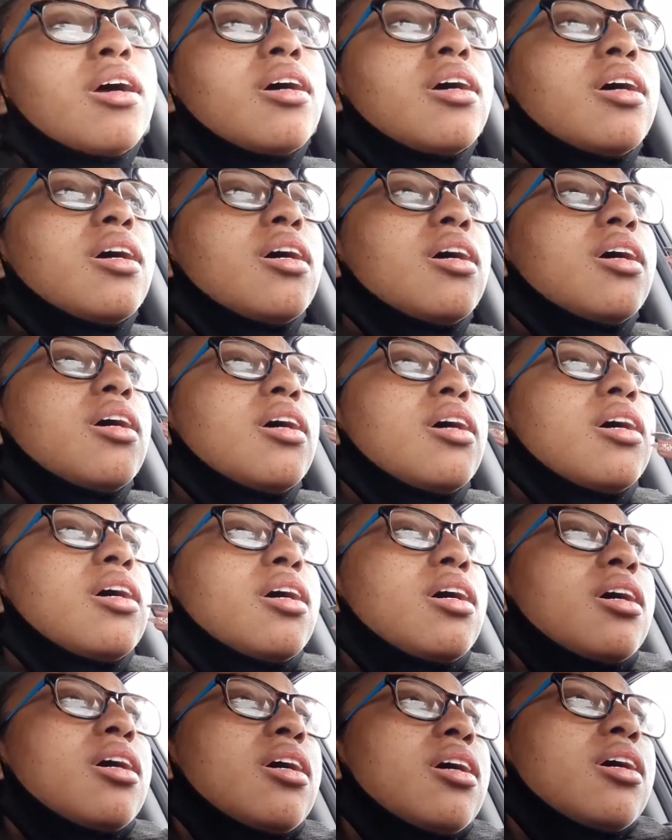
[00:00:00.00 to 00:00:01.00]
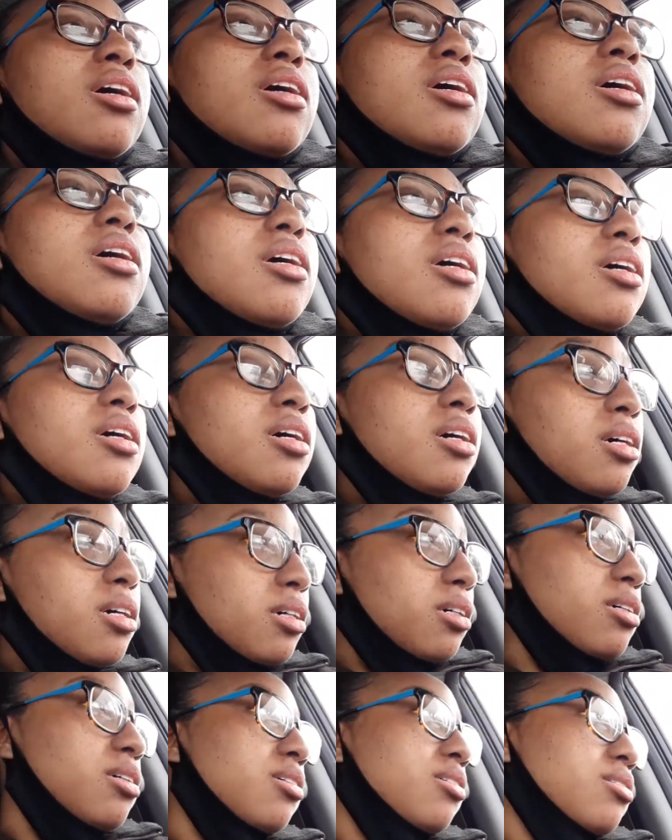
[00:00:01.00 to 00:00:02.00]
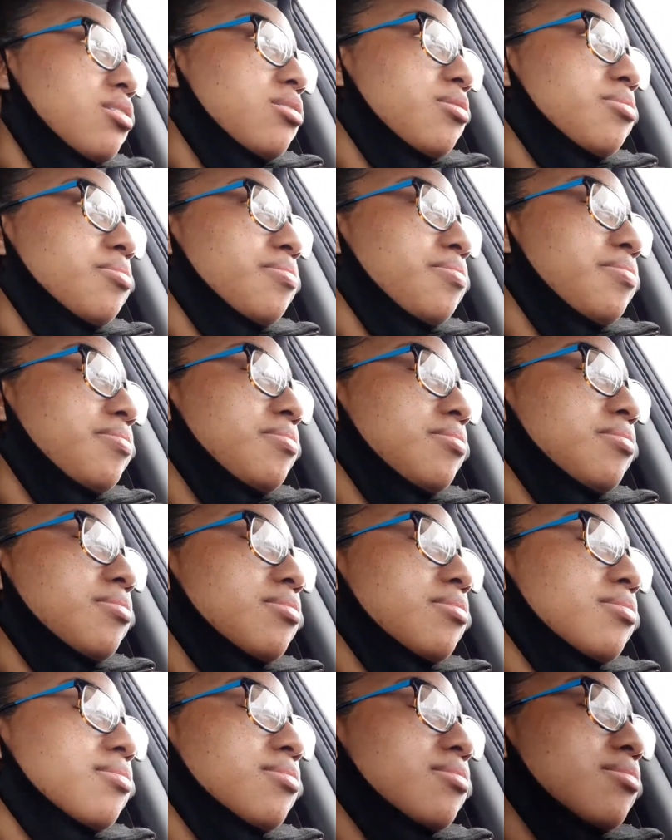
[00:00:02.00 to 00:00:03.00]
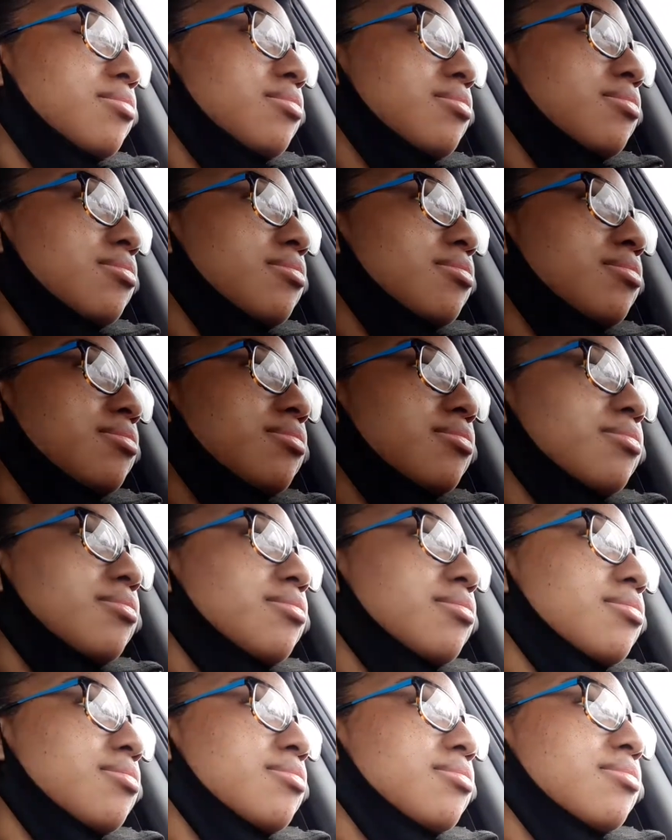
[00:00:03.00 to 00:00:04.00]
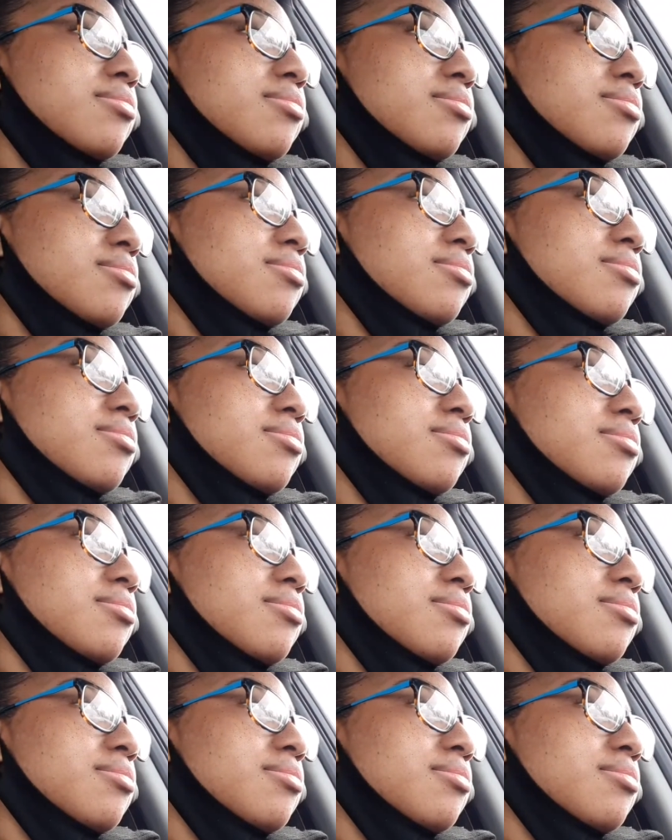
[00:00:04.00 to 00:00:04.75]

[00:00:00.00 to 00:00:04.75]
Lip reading: (silence)